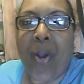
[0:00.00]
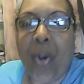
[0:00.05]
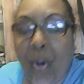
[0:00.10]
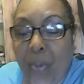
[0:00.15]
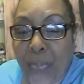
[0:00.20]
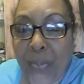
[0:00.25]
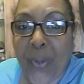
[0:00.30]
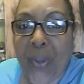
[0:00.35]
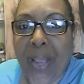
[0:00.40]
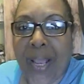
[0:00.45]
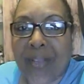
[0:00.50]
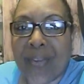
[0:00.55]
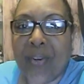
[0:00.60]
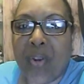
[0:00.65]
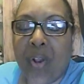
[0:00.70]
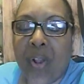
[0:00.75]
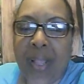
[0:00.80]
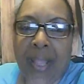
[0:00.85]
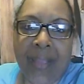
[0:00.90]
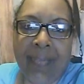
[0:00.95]
Hope you guys
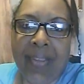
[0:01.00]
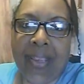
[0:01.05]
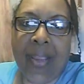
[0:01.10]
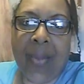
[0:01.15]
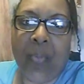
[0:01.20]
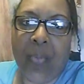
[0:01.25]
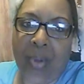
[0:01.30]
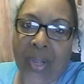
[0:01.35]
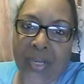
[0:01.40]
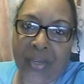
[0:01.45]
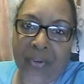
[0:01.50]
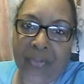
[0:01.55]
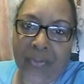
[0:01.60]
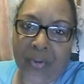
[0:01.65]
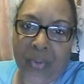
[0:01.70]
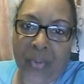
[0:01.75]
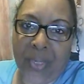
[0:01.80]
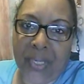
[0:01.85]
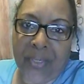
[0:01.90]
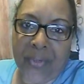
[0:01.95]
are all having a
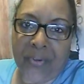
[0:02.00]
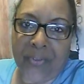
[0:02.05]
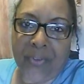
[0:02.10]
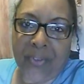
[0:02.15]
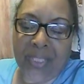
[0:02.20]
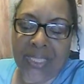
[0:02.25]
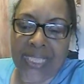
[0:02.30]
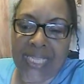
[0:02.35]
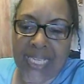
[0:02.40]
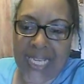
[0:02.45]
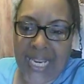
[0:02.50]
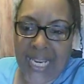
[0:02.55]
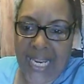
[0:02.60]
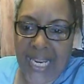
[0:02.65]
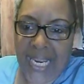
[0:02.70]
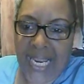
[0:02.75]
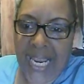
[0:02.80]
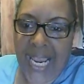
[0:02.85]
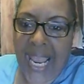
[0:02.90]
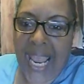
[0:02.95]
wonderful, wonderful
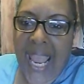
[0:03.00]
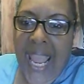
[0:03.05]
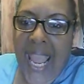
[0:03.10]
day.